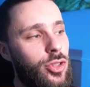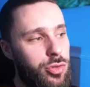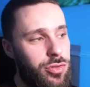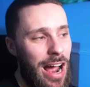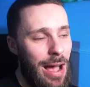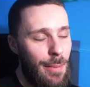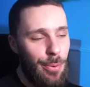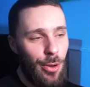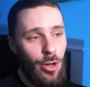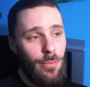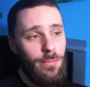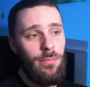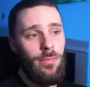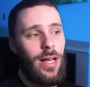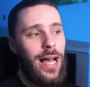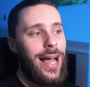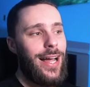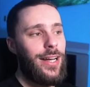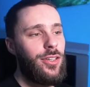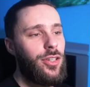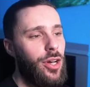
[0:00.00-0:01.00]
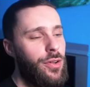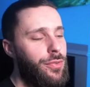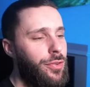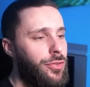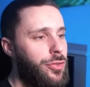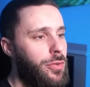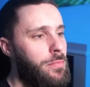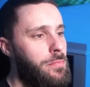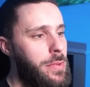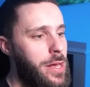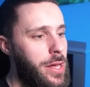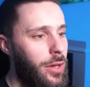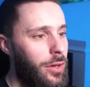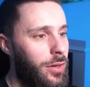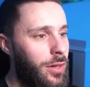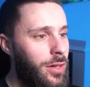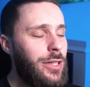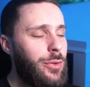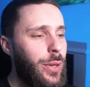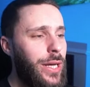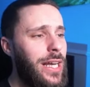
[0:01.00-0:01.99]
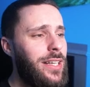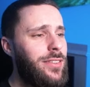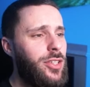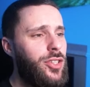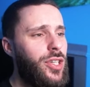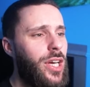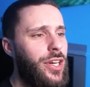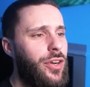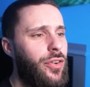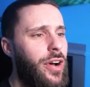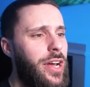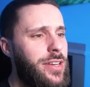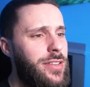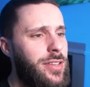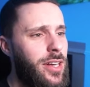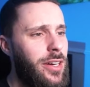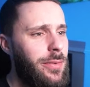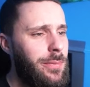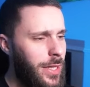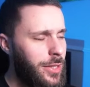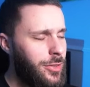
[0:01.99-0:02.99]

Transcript: trap them and go for some mill. Anyway, there's a generator.